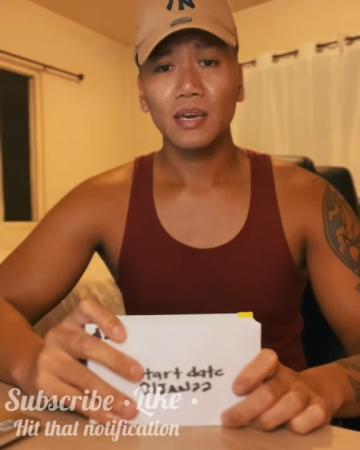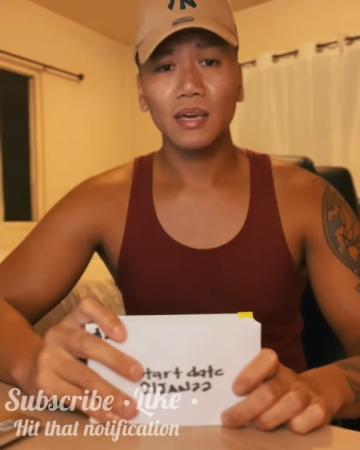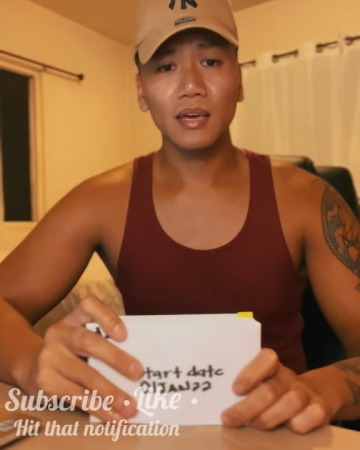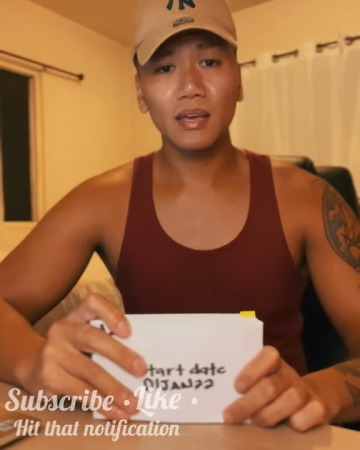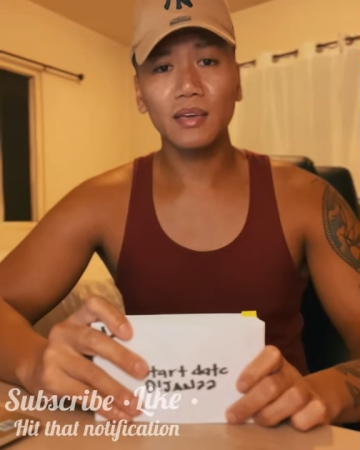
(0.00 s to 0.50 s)

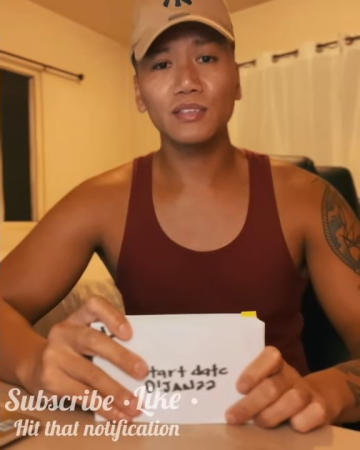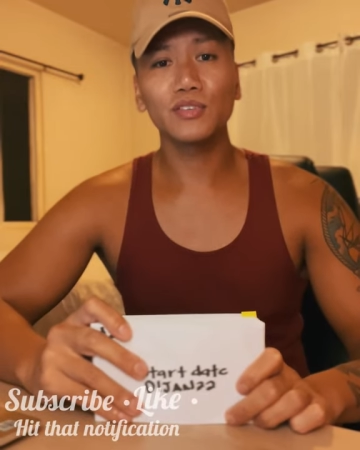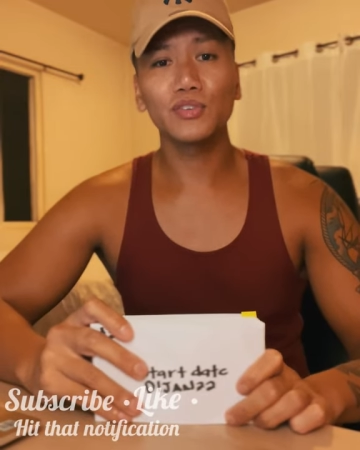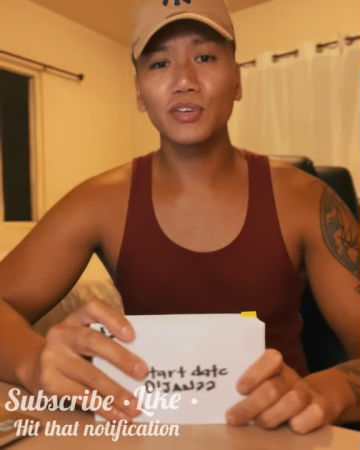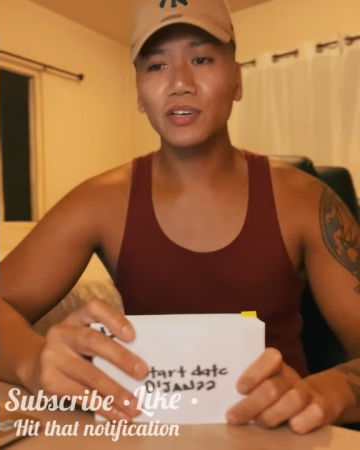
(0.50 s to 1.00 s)
it is
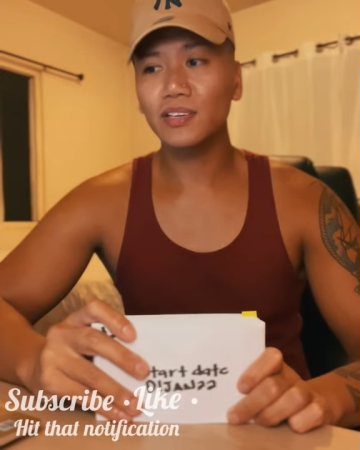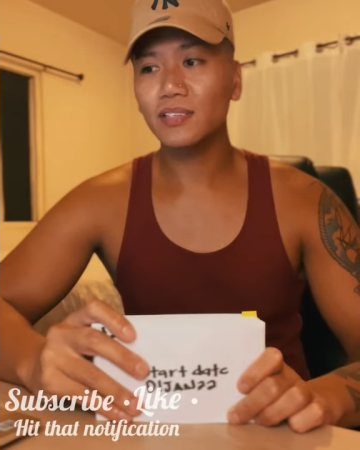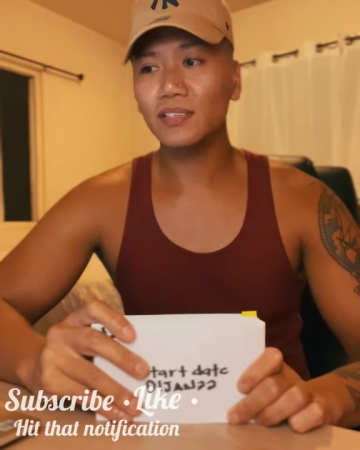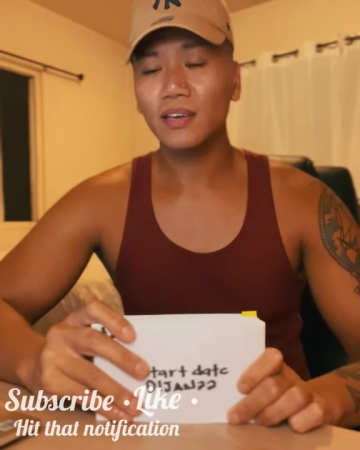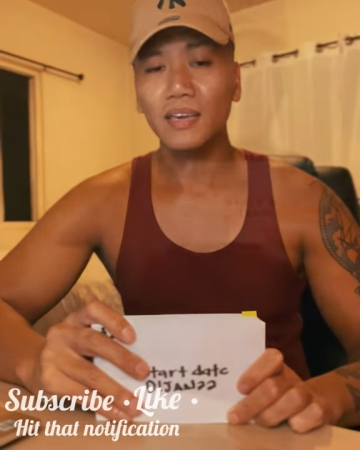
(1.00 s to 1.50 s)
New
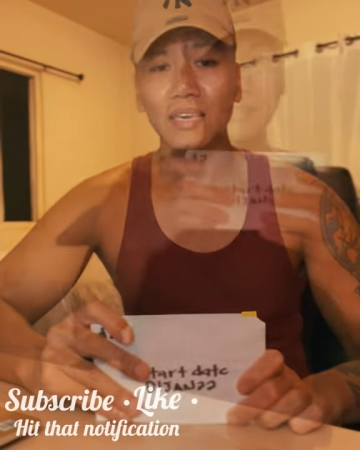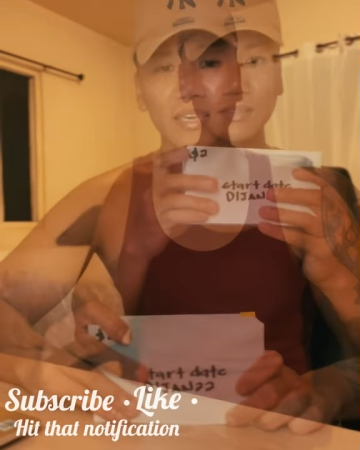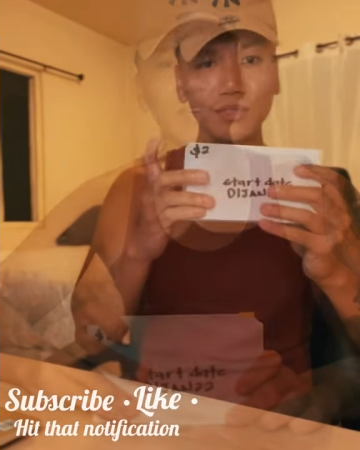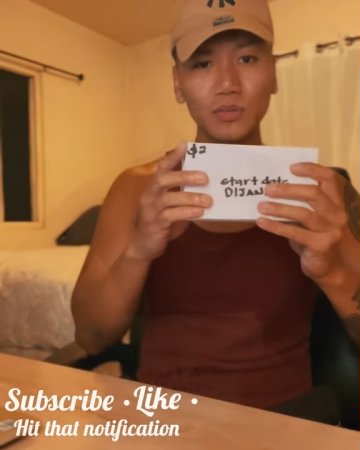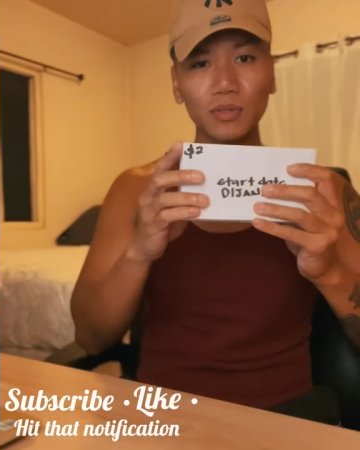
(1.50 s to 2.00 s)
Year's
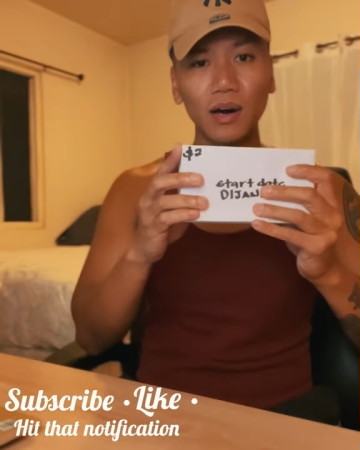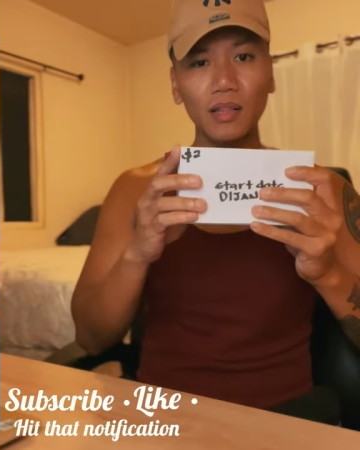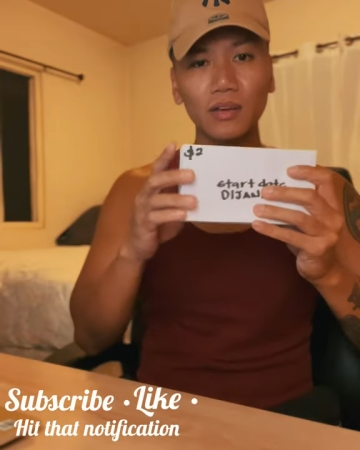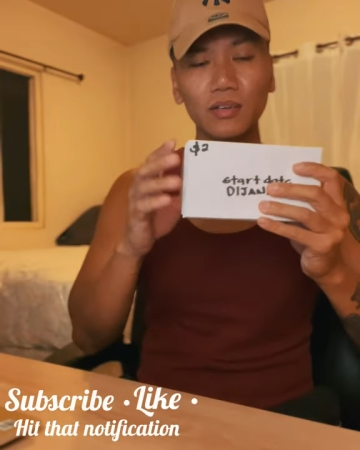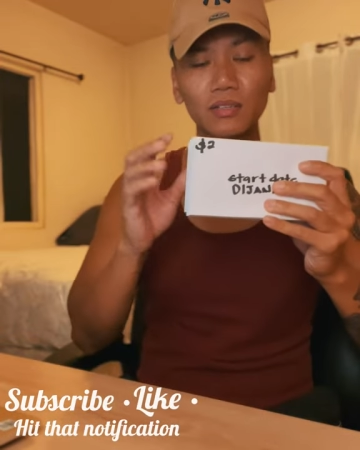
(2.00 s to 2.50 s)
Eve,
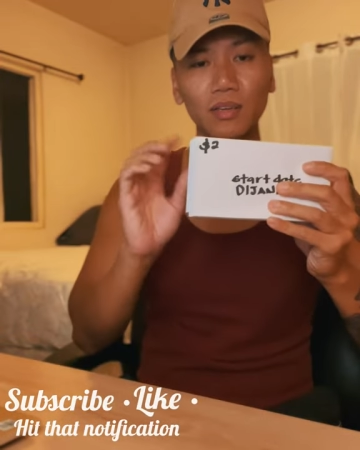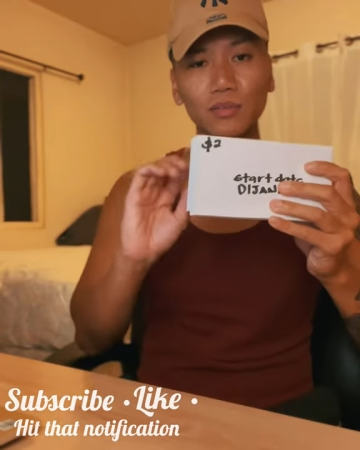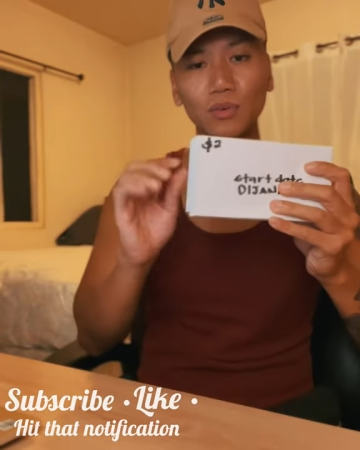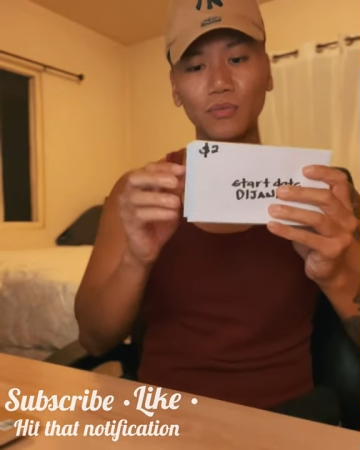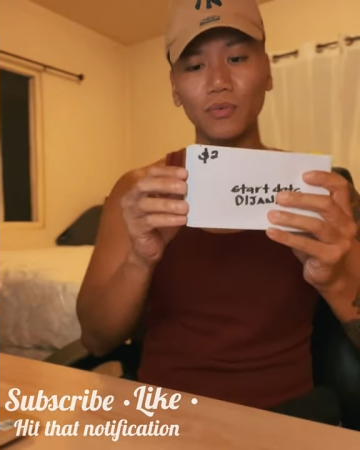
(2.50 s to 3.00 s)
$2
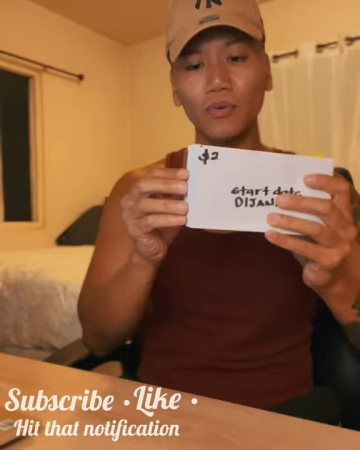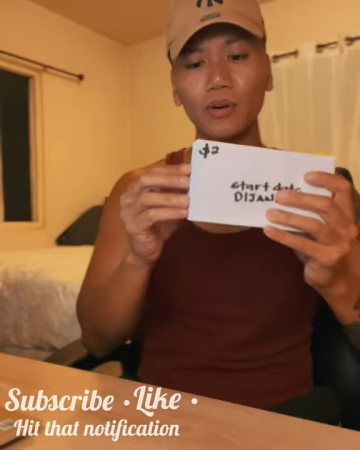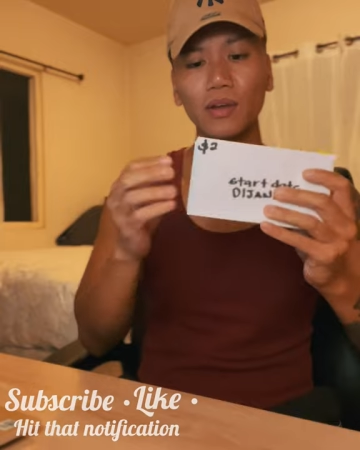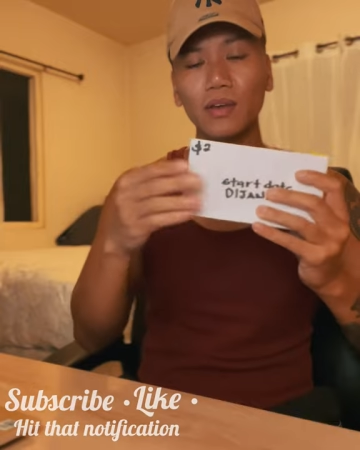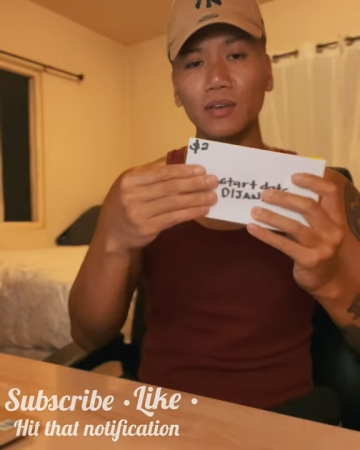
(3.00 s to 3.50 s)
and so
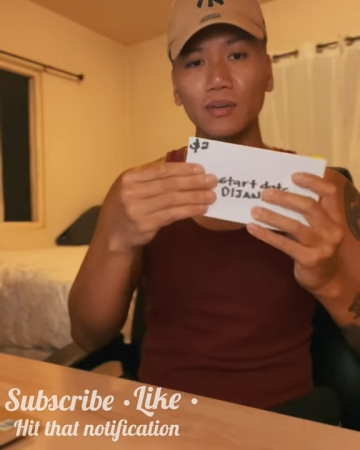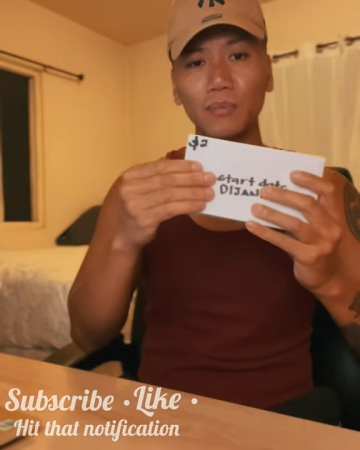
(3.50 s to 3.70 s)
forth. Your